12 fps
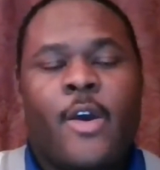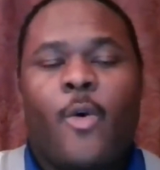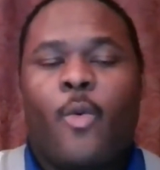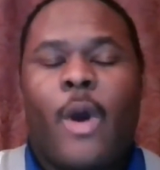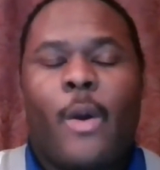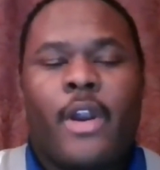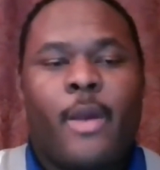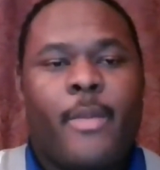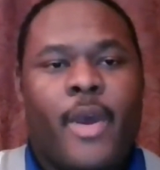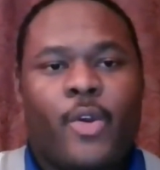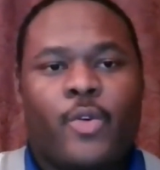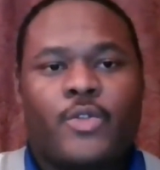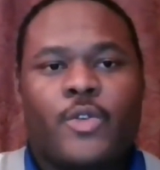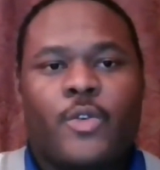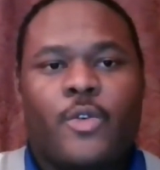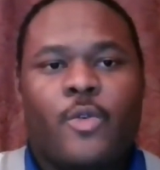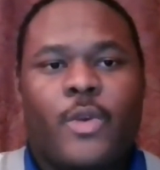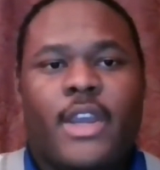While we're in medical
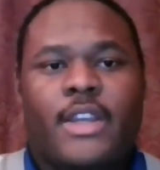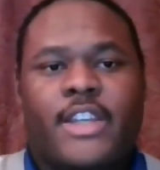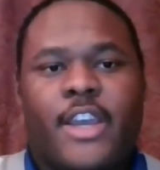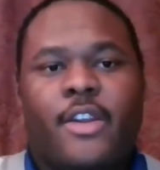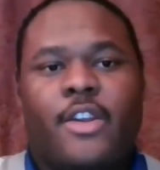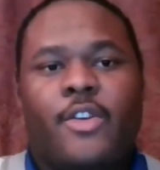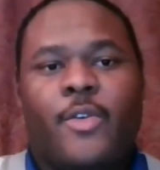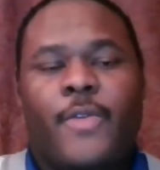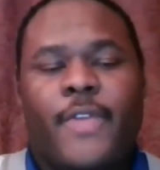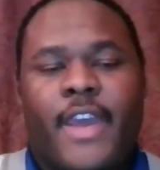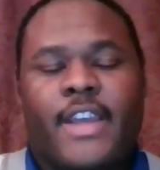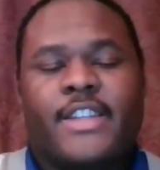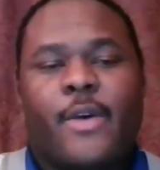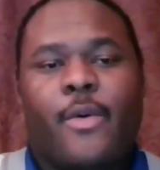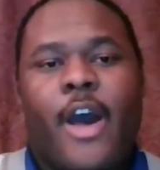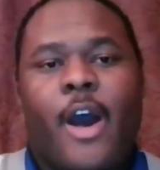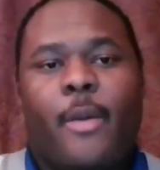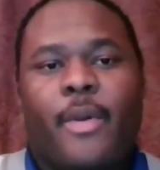school, we can continue to do things that will
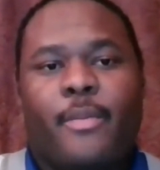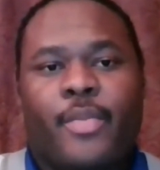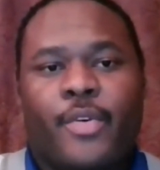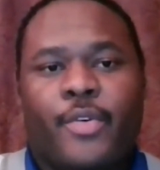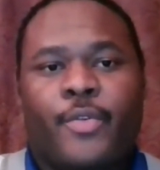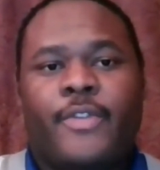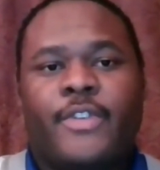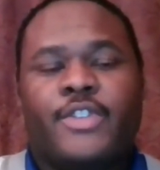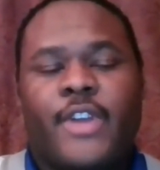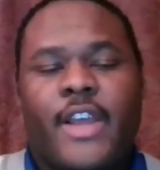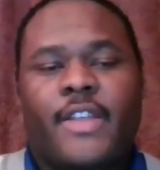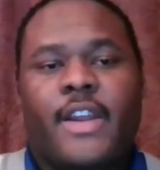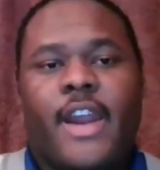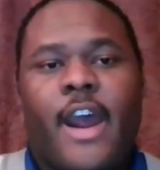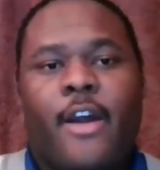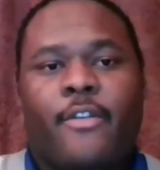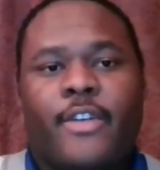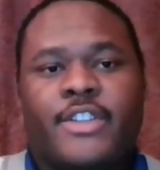help improve and strengthen
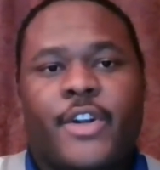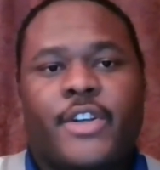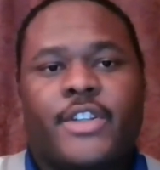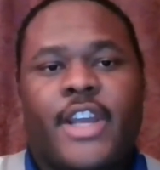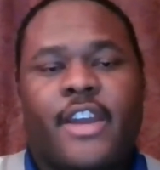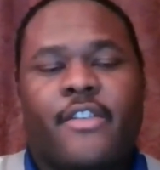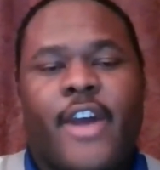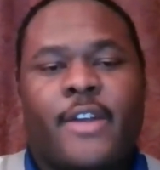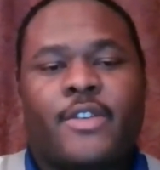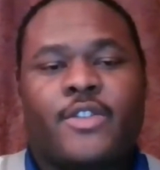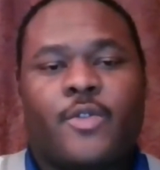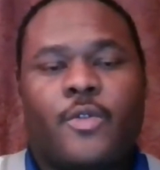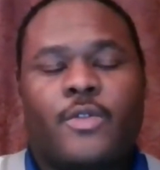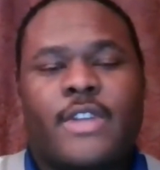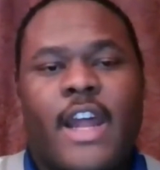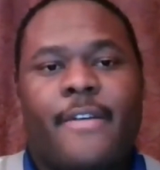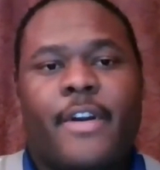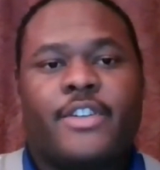our research and graduate school
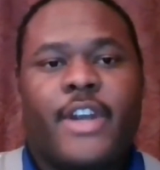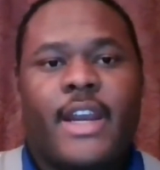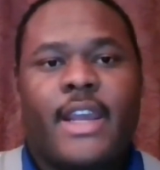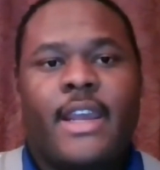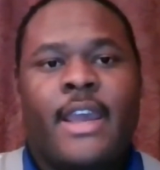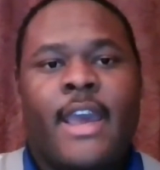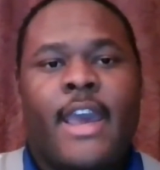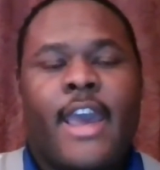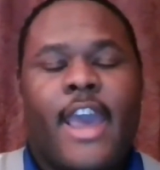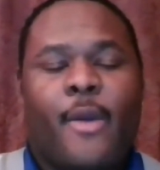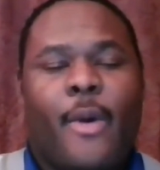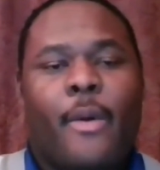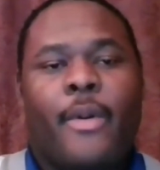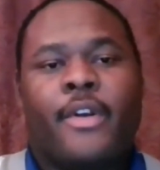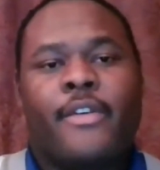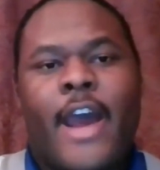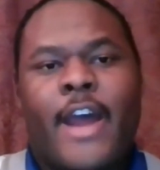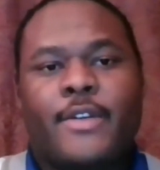side of our training. And while we're in
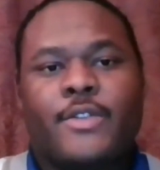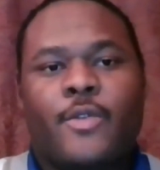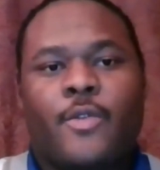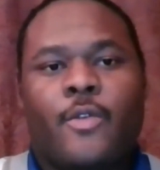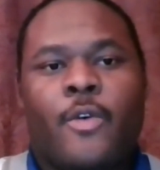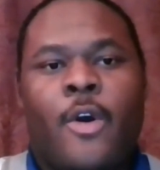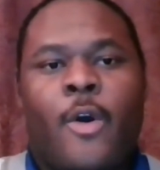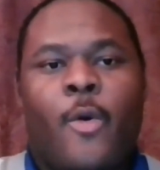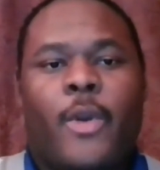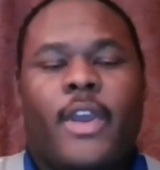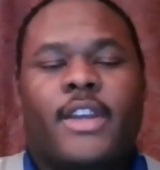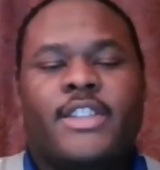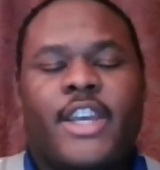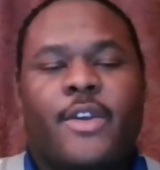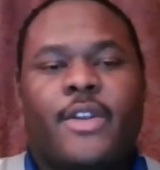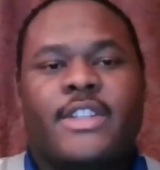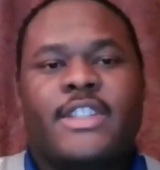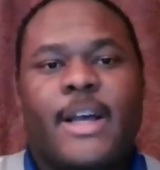graduate school, we can continue
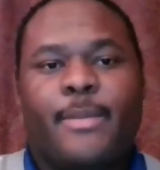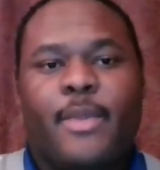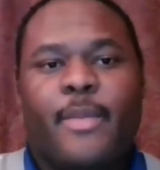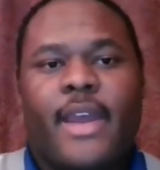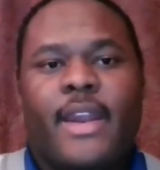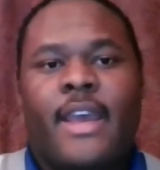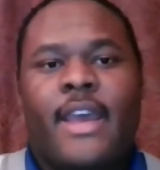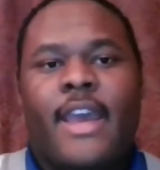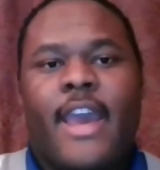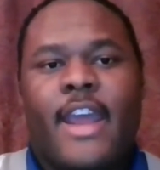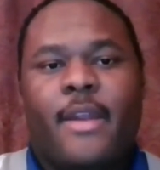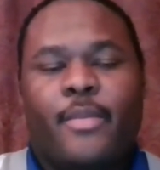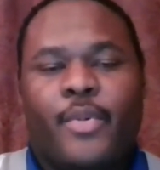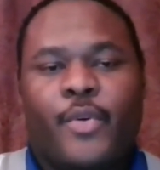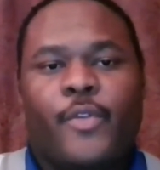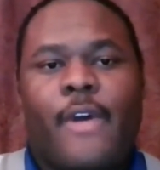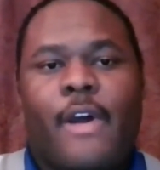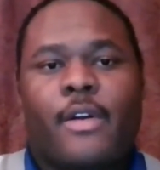to supplement and
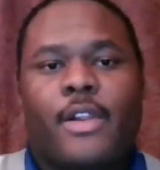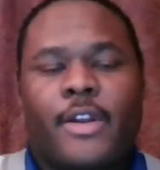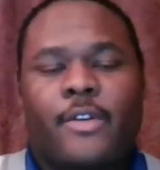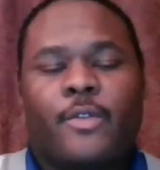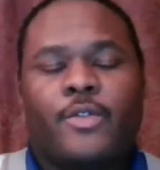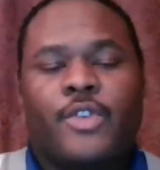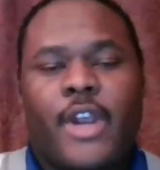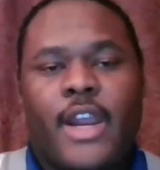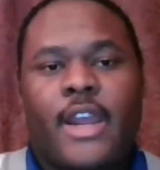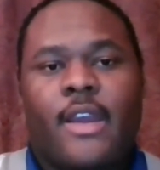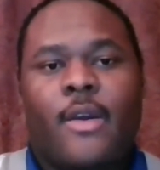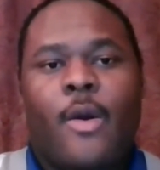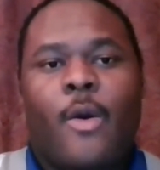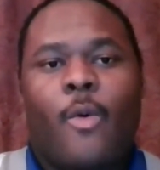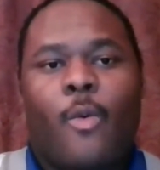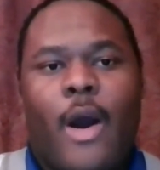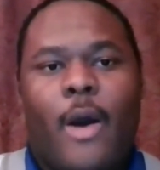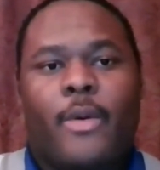improve our clinical training
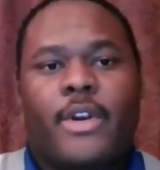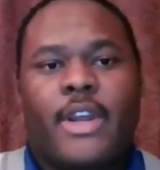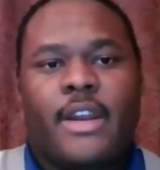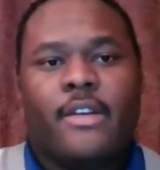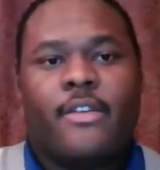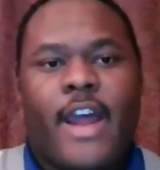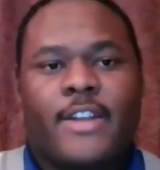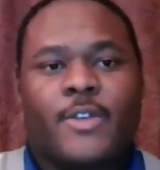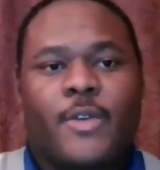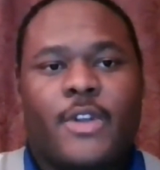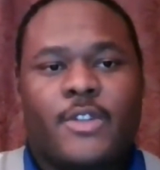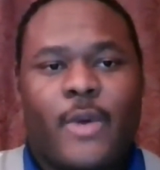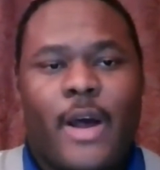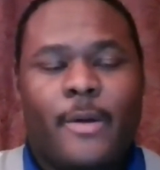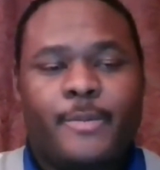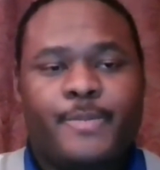while we're in grad school as well.